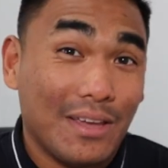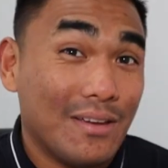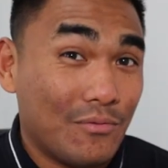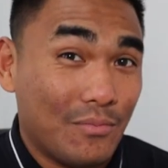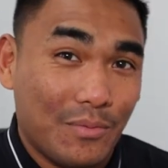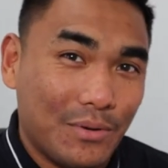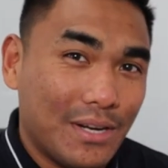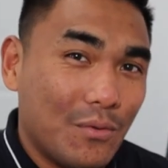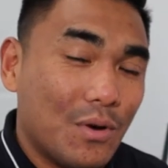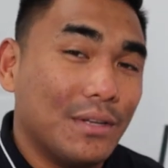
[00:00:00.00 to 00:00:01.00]
Okay, remember
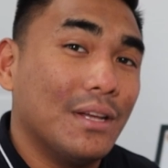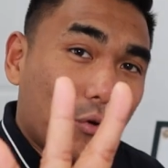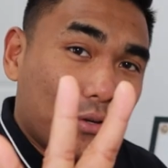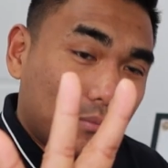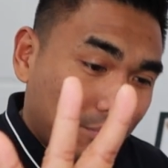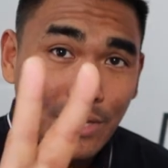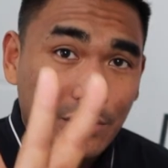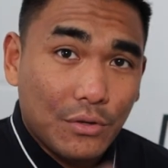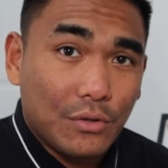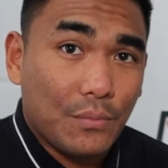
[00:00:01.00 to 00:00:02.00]
that one. Third
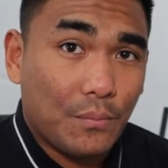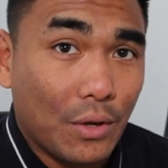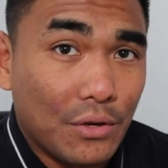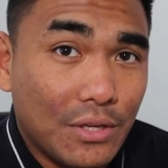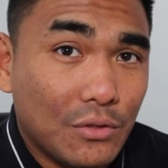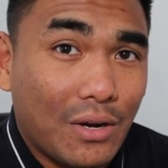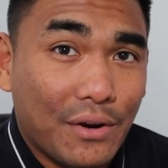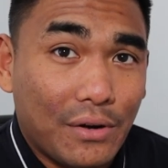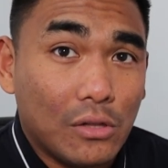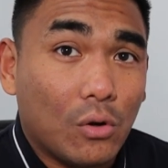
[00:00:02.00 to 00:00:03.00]
reason why you need to
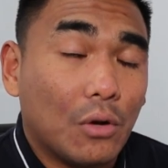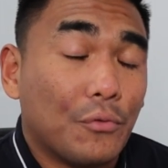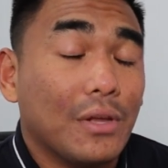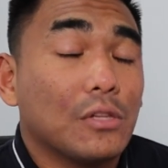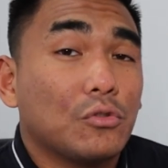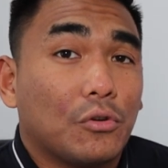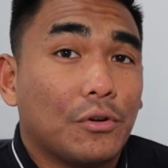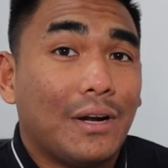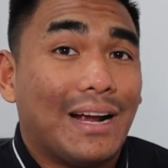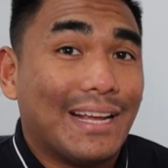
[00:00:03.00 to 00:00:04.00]
hire a local
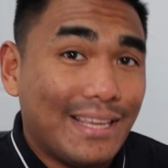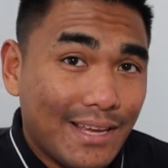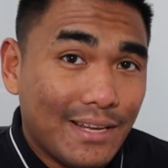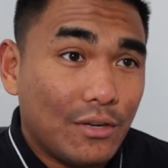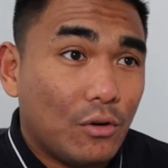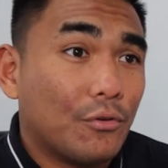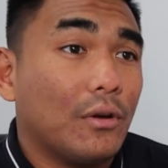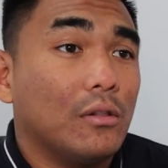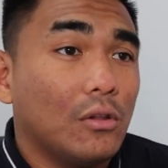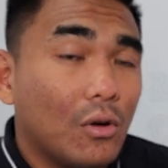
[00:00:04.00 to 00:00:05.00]
realtor again or
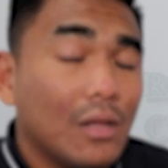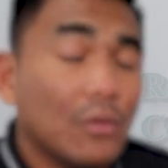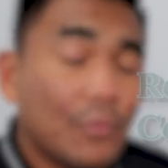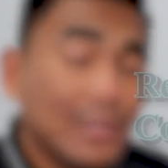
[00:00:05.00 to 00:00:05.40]
a local